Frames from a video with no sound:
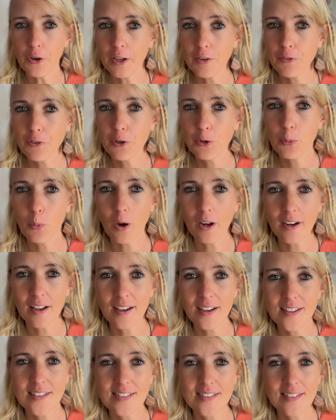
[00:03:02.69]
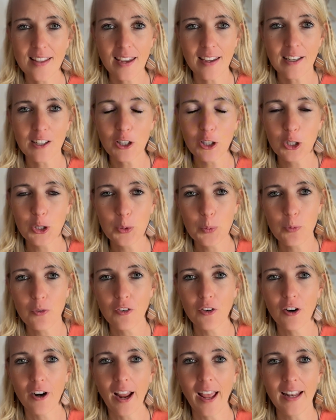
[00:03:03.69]
If you want to stay in the loop
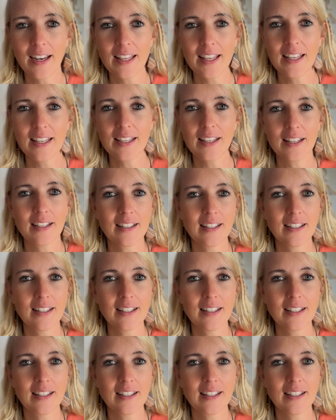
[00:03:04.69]
for any